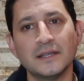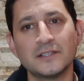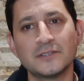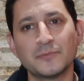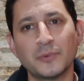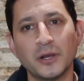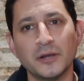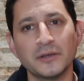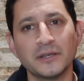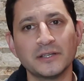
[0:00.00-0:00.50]
it's
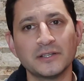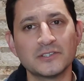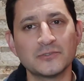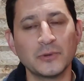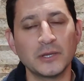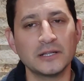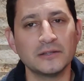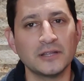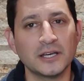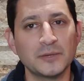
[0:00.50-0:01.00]
probably going to
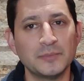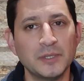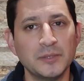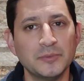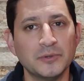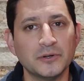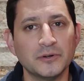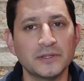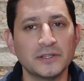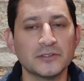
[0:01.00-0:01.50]
sway a lot of
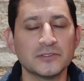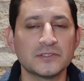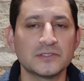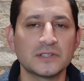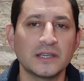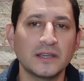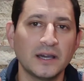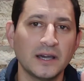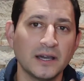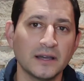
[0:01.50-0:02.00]
people, and they'll
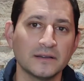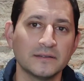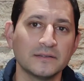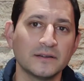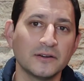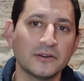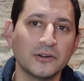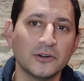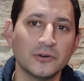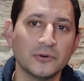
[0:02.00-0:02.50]
say,
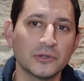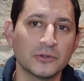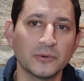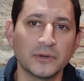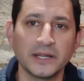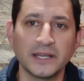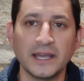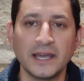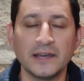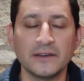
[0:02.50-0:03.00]
I'll go with
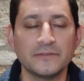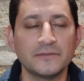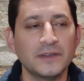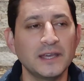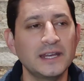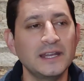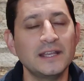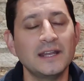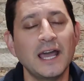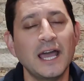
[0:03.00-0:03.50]
what I have.
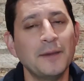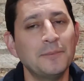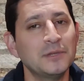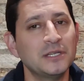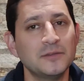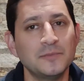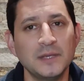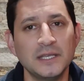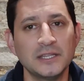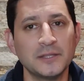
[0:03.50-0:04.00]
And it
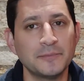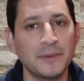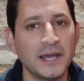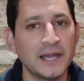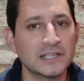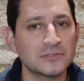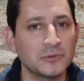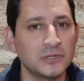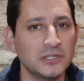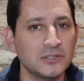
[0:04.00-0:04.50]
happened to me in the
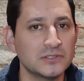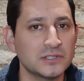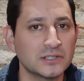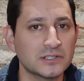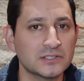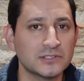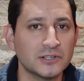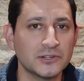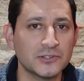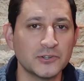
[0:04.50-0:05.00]
past when
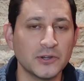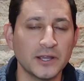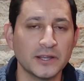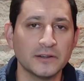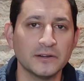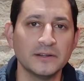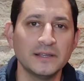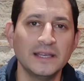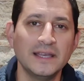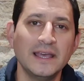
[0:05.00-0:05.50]
using a star
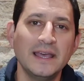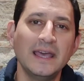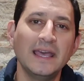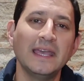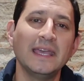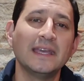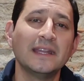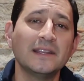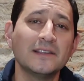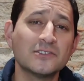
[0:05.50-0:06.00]
tracker.
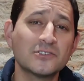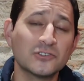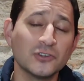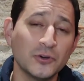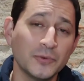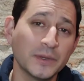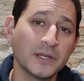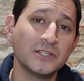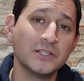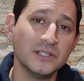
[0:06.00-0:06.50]
It is
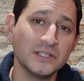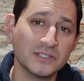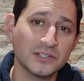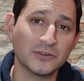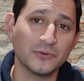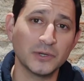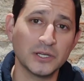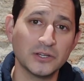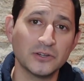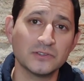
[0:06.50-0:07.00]
so much
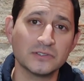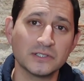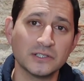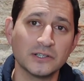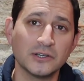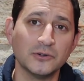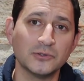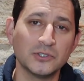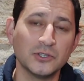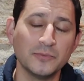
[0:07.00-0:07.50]
easier when you're using
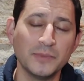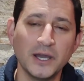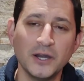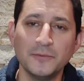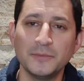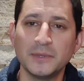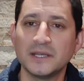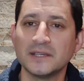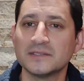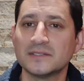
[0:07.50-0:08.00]
a go-to
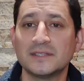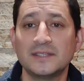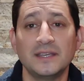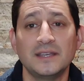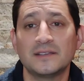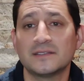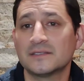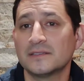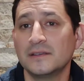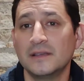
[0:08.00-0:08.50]
mount because it
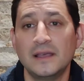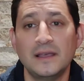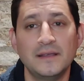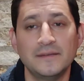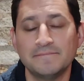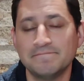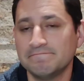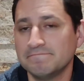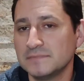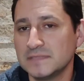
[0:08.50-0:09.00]
takes
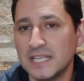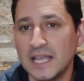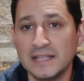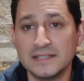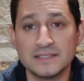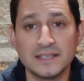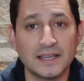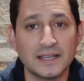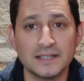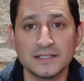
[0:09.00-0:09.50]

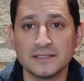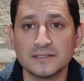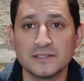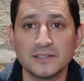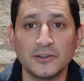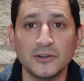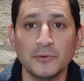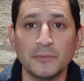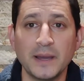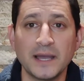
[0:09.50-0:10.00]
10 seconds
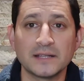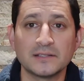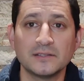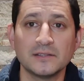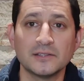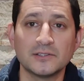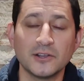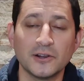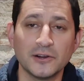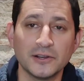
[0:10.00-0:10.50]
to go back
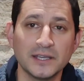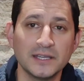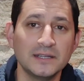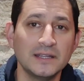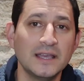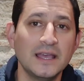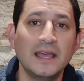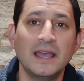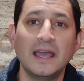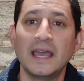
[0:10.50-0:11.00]
to the
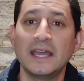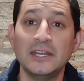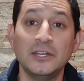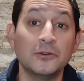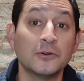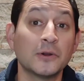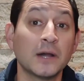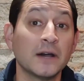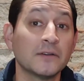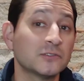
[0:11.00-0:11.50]
target, and
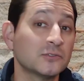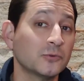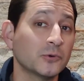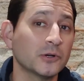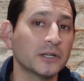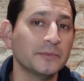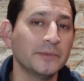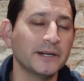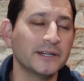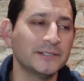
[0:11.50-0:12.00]
you don't have to
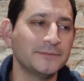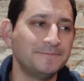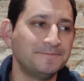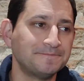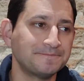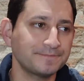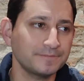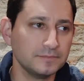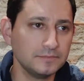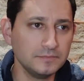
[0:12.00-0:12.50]
worry about it.